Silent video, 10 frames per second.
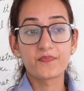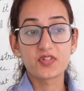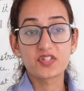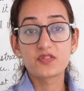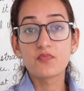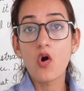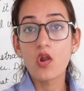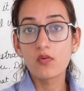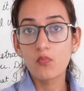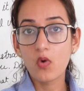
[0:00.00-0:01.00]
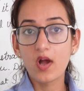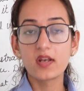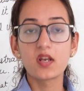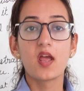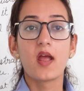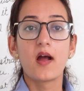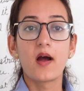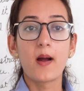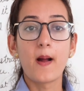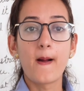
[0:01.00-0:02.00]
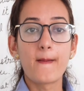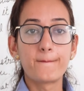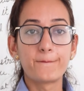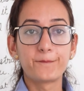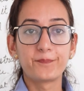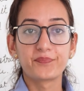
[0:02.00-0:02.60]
small one. The